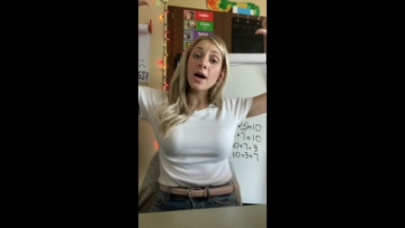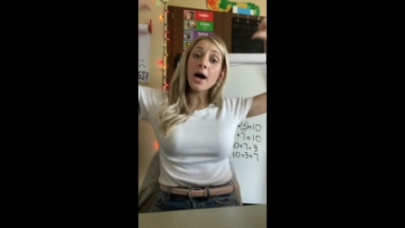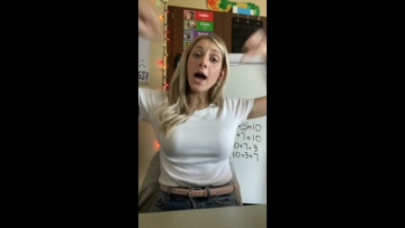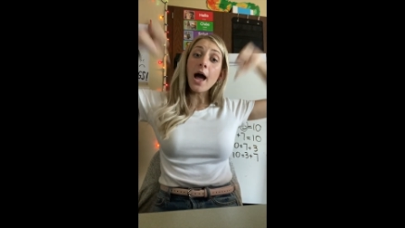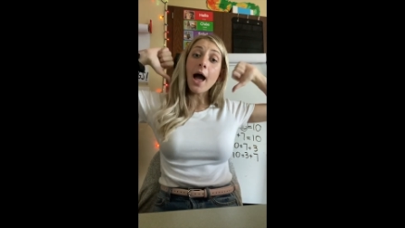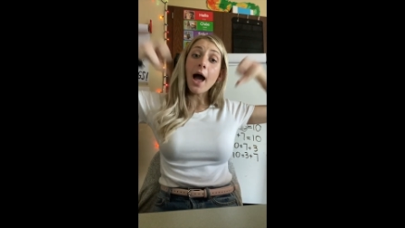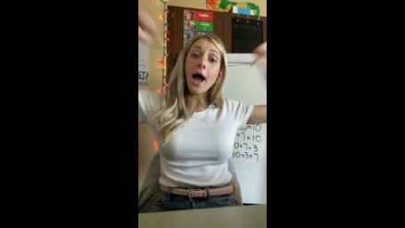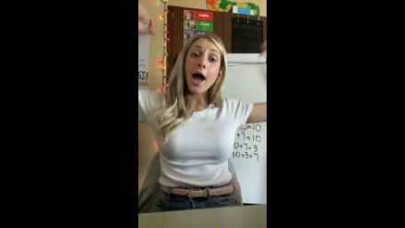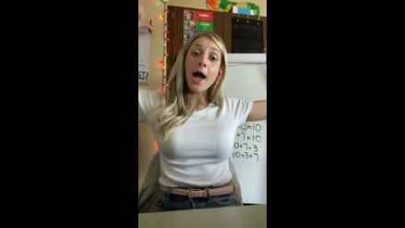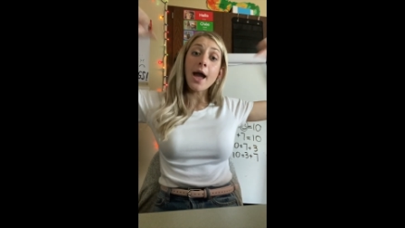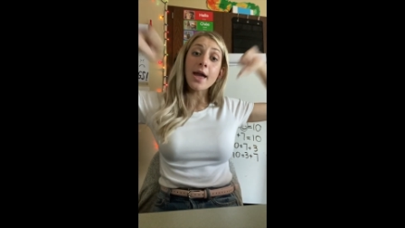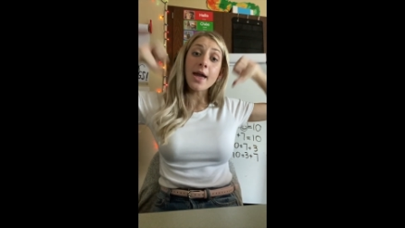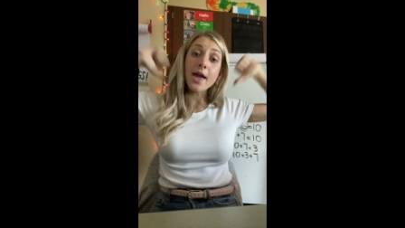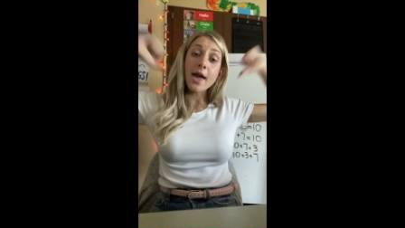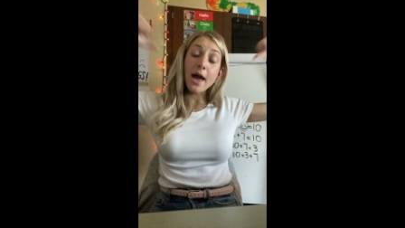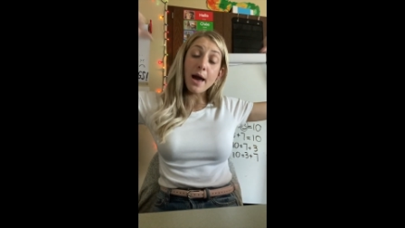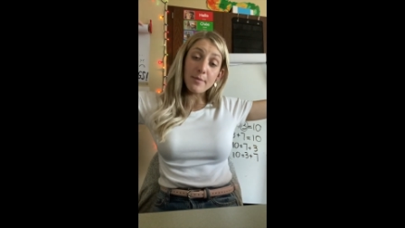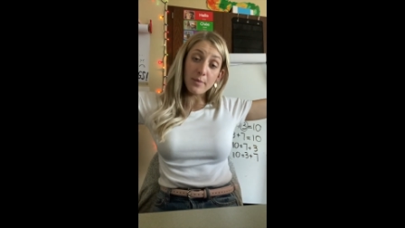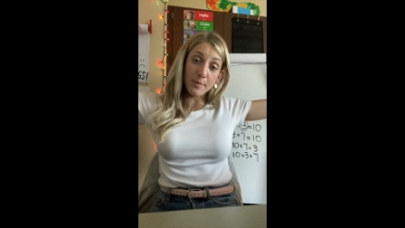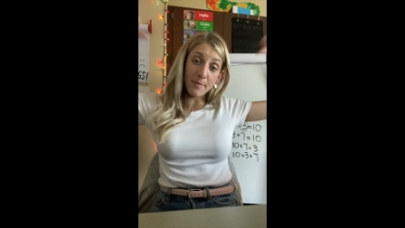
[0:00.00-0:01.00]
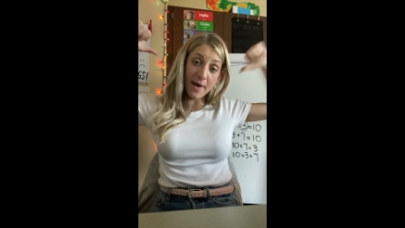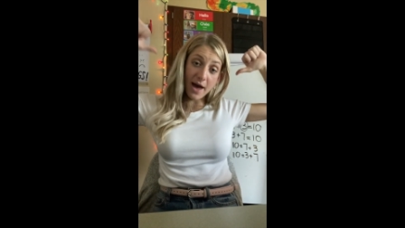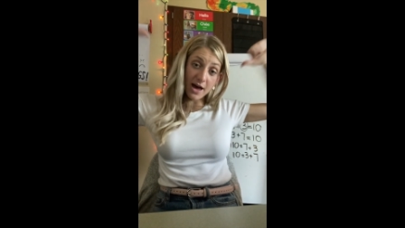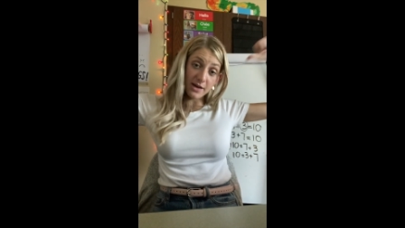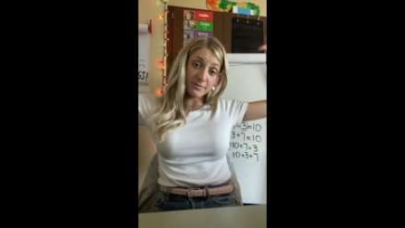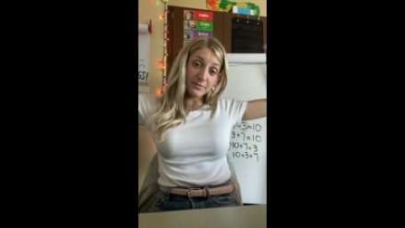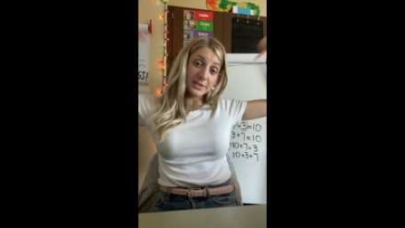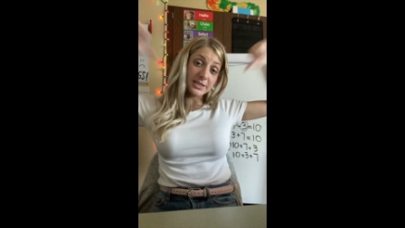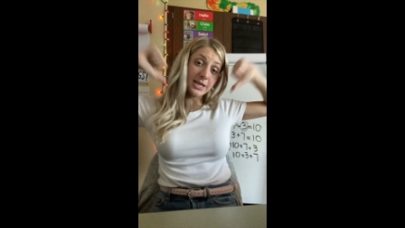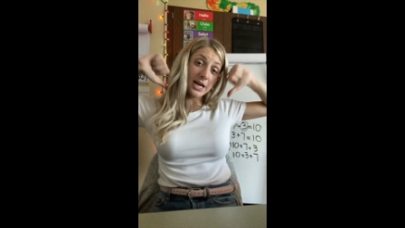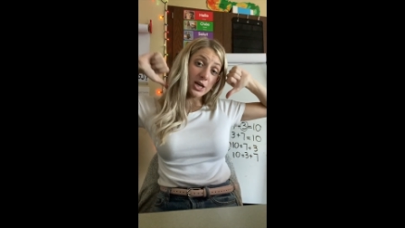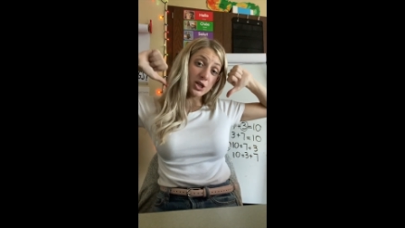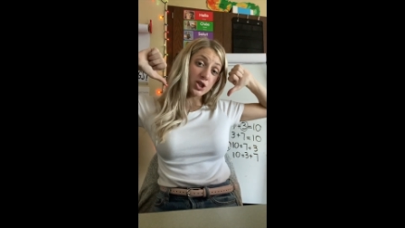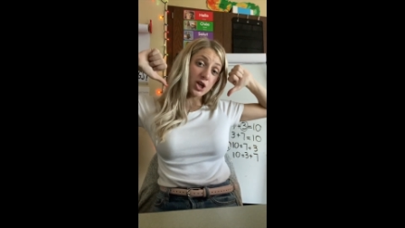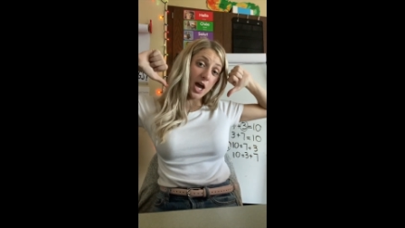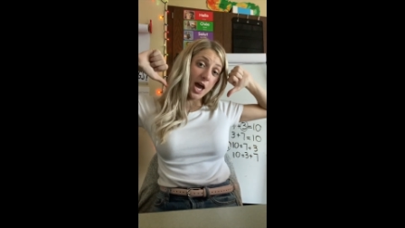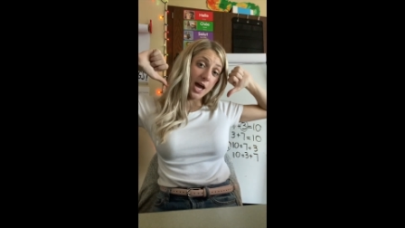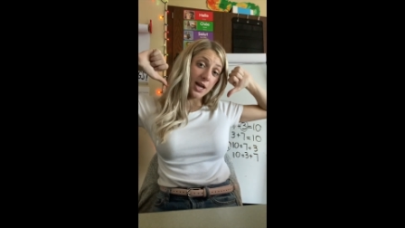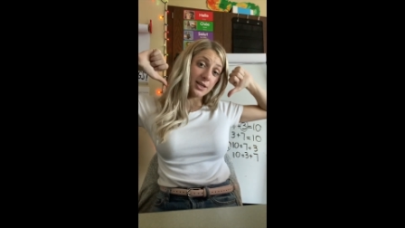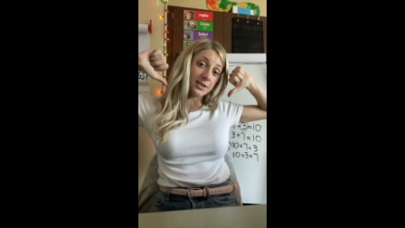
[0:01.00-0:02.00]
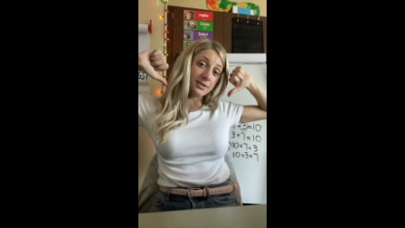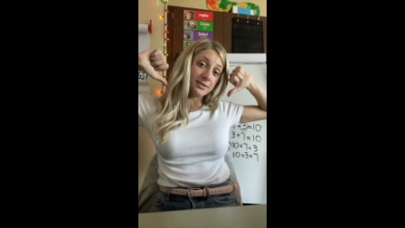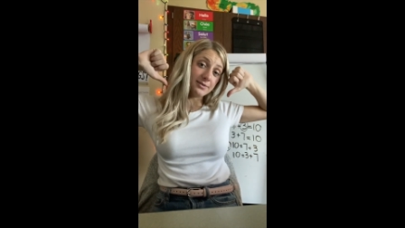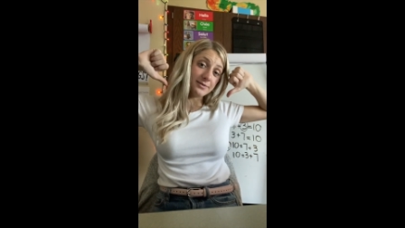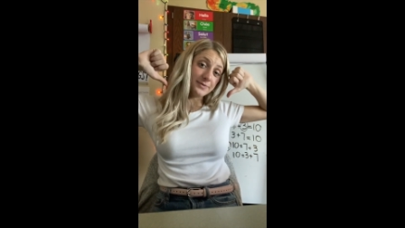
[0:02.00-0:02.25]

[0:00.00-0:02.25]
I am a mathematician.